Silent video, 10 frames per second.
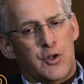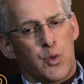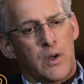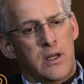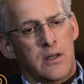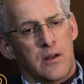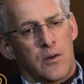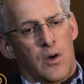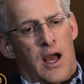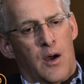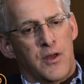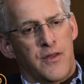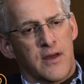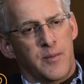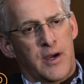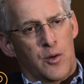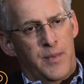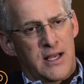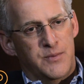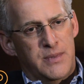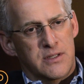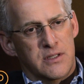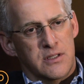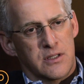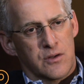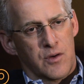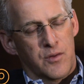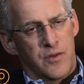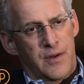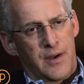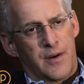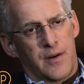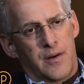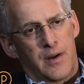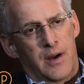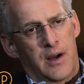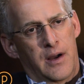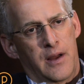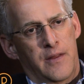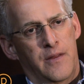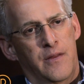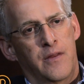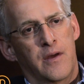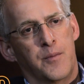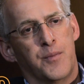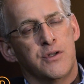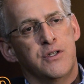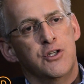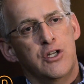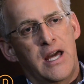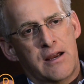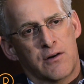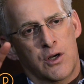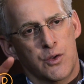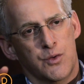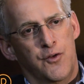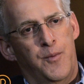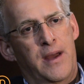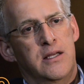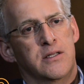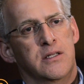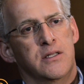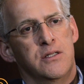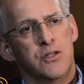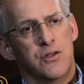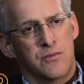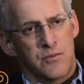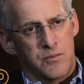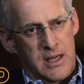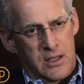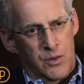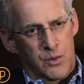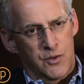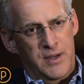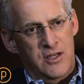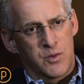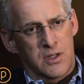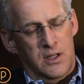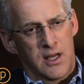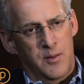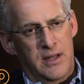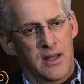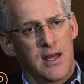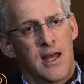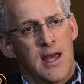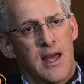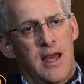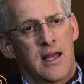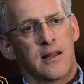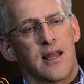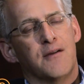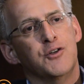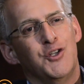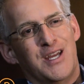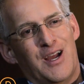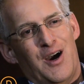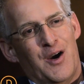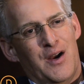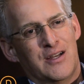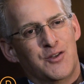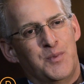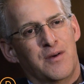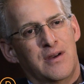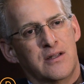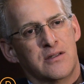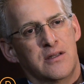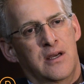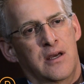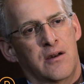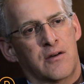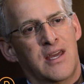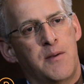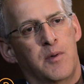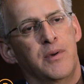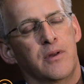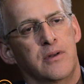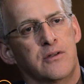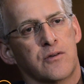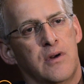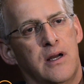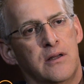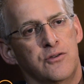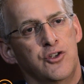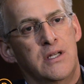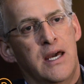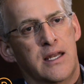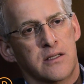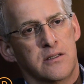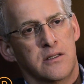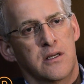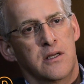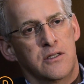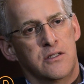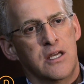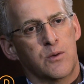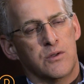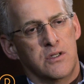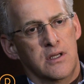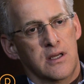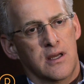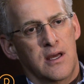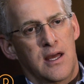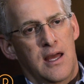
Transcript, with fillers: between how we think about our base business and the growth there, uh, the precision agricultural space and decision-making tool space with climate and leveraging our experience and our capabilities around genetics, sequencing,